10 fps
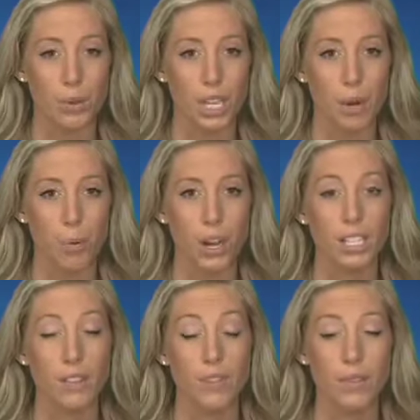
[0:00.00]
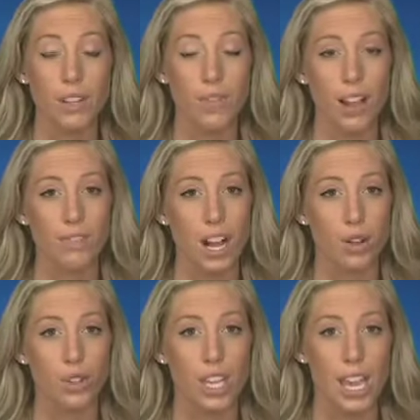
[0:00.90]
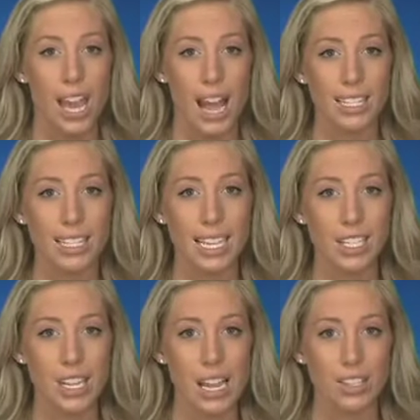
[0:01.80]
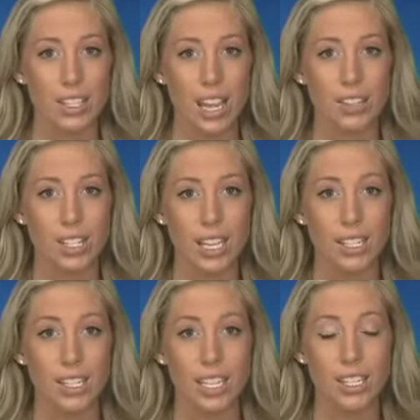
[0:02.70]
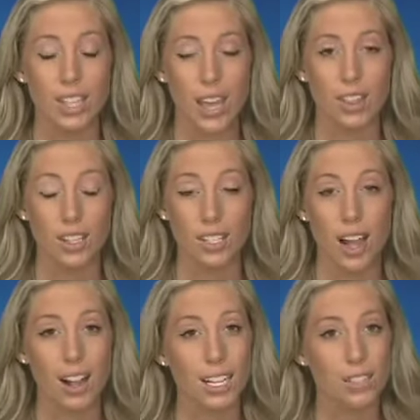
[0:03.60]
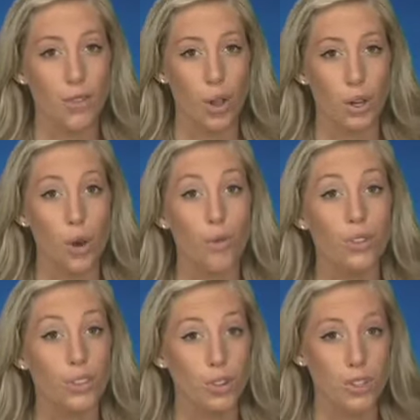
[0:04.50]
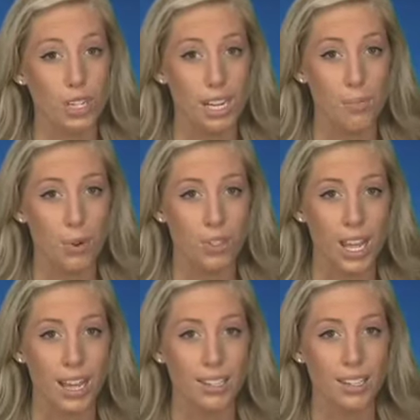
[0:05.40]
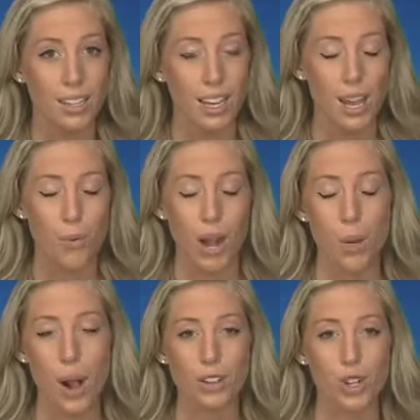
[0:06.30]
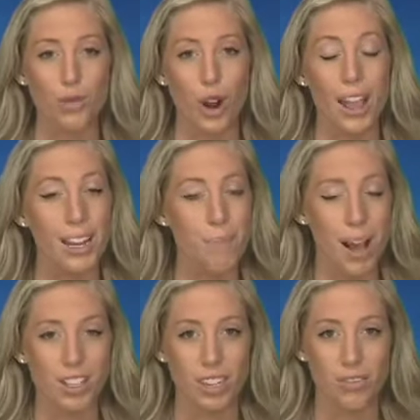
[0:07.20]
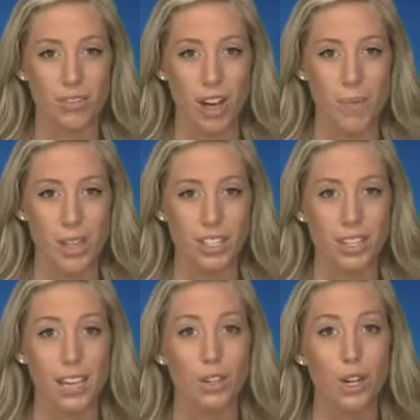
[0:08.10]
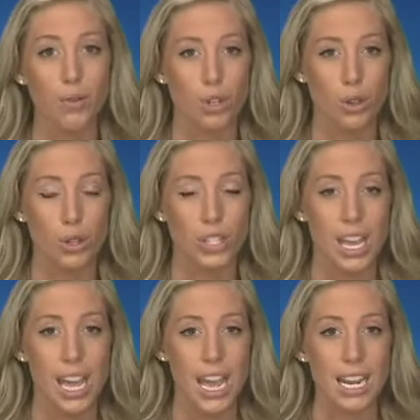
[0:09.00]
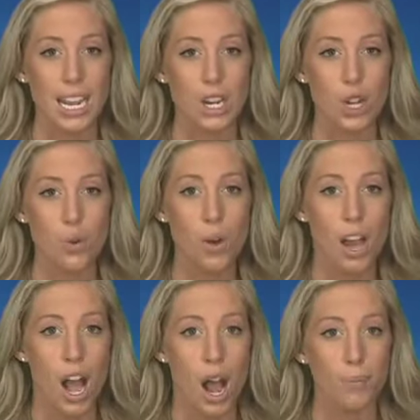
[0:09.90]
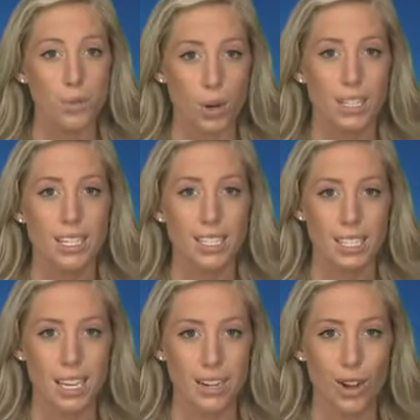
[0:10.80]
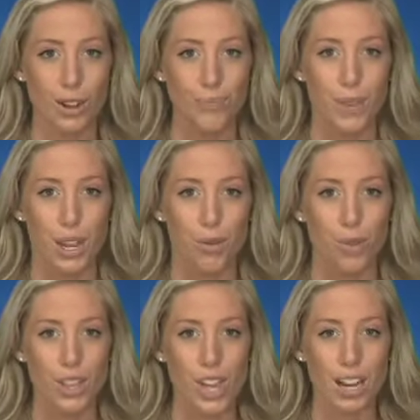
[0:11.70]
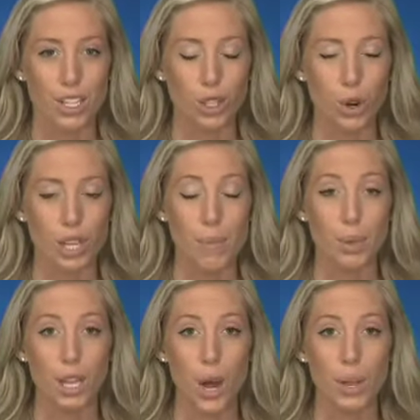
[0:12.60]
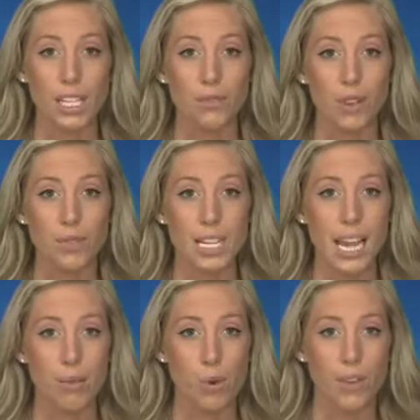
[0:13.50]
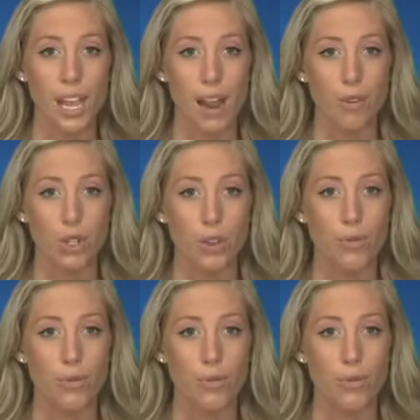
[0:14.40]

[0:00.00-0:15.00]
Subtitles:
was at a price of $55.68, and since then the stock has fallen over 13%. We're now watching for any positive developments that could result in a new uptrend signal. Raytheon is currently below its 50-day moving average of